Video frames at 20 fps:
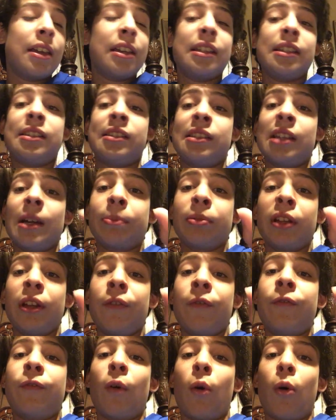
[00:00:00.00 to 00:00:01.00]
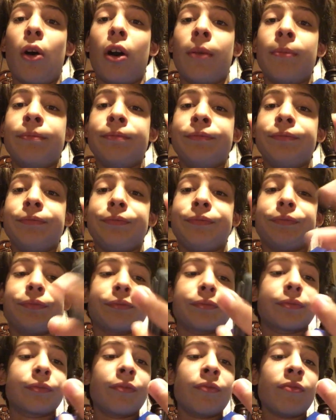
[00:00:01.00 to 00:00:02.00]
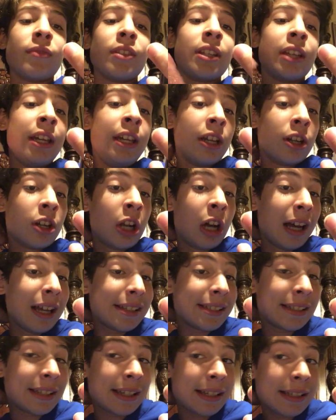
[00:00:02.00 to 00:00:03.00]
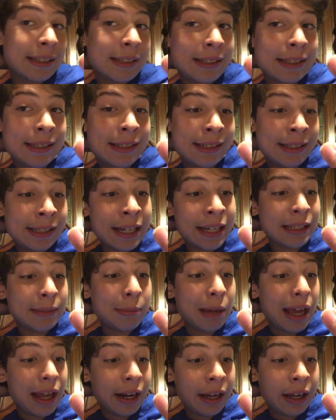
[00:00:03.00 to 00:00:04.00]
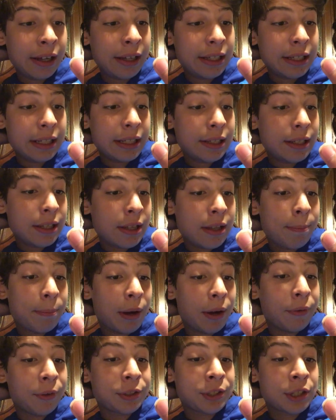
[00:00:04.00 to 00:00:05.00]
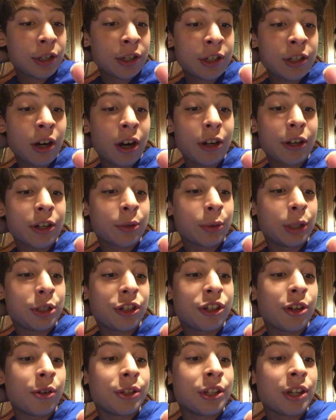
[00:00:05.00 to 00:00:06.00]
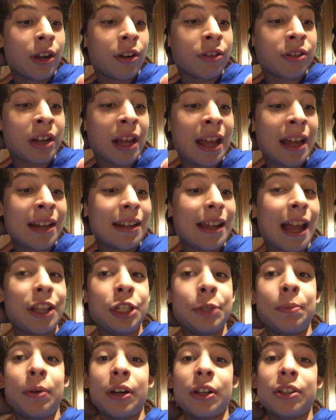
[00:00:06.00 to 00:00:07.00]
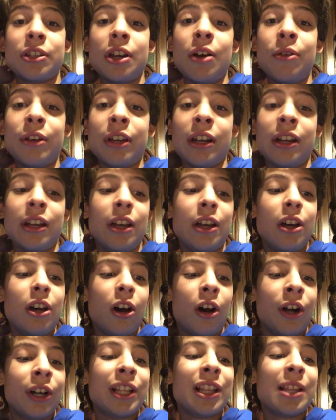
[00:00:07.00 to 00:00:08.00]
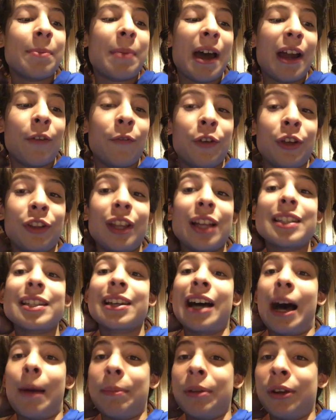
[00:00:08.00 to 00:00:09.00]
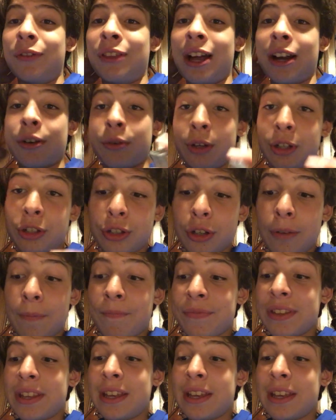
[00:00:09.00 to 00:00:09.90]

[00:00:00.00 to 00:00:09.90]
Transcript: Supplant Form. It costs 6 mana, but return target creature to its owner's hand, and you put a token onto the battlefield that's a copy of that creature.